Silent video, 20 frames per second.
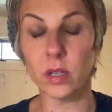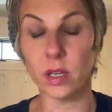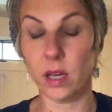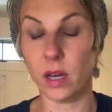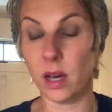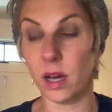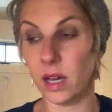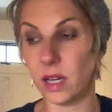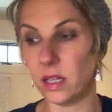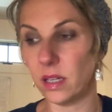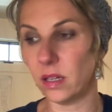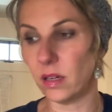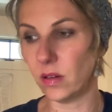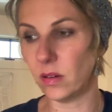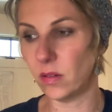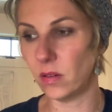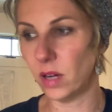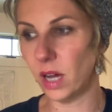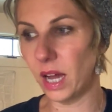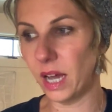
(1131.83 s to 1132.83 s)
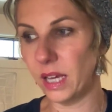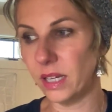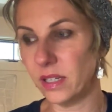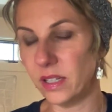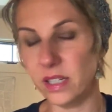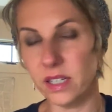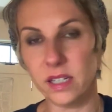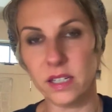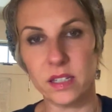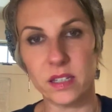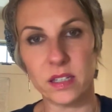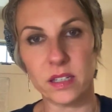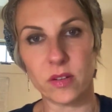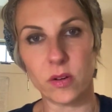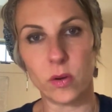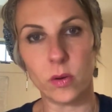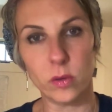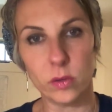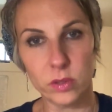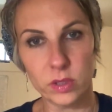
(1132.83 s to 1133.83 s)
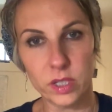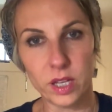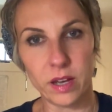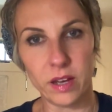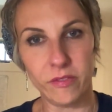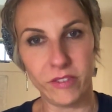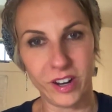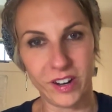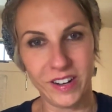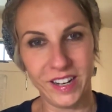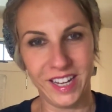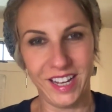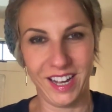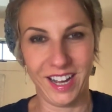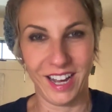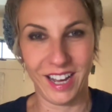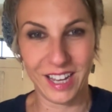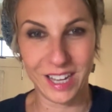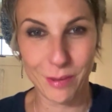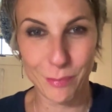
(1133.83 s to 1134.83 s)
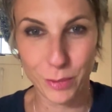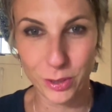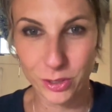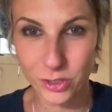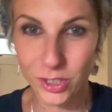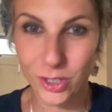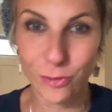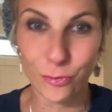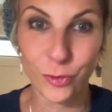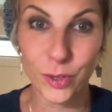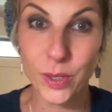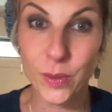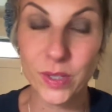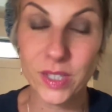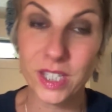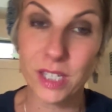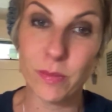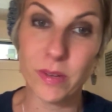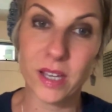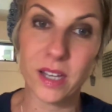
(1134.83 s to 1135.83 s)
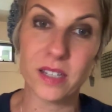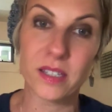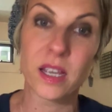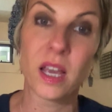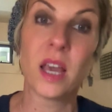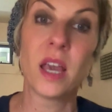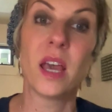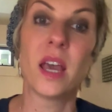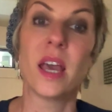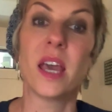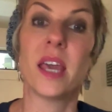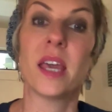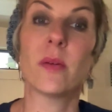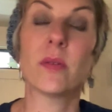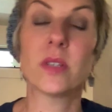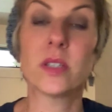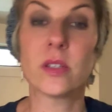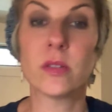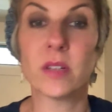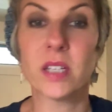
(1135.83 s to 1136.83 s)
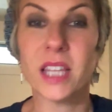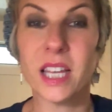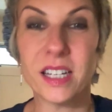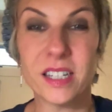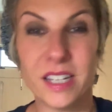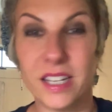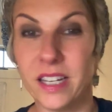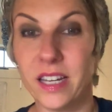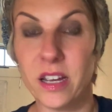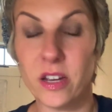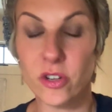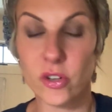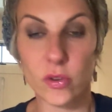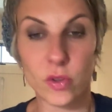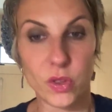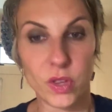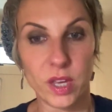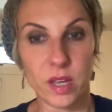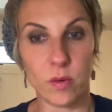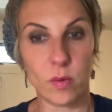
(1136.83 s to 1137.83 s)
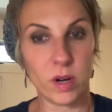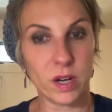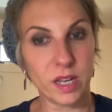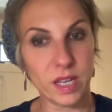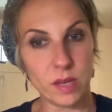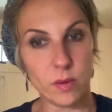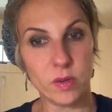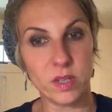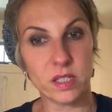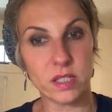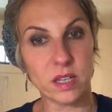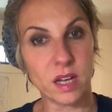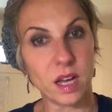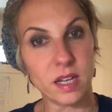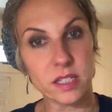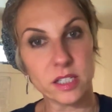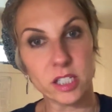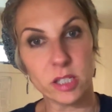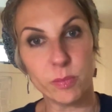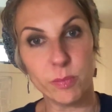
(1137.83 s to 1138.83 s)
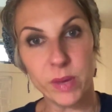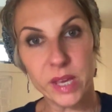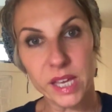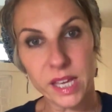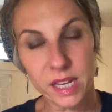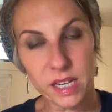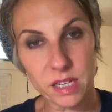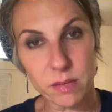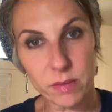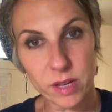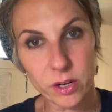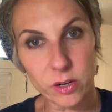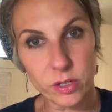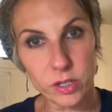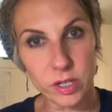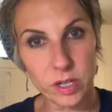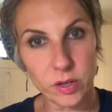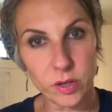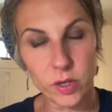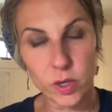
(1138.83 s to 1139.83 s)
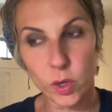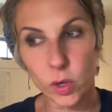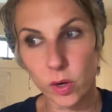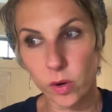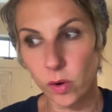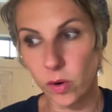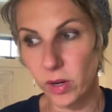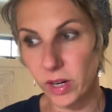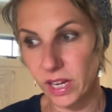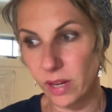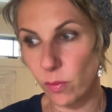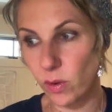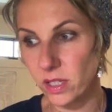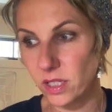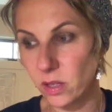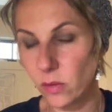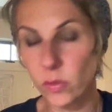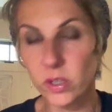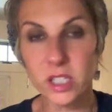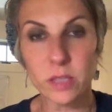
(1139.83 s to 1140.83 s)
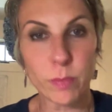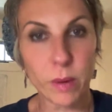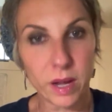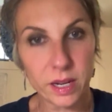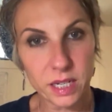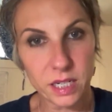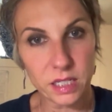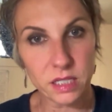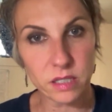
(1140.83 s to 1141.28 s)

God, I didn't hold a very high emotional frequency, because he was doing that teenager thing where he was not speaking to me, or he wasn't responding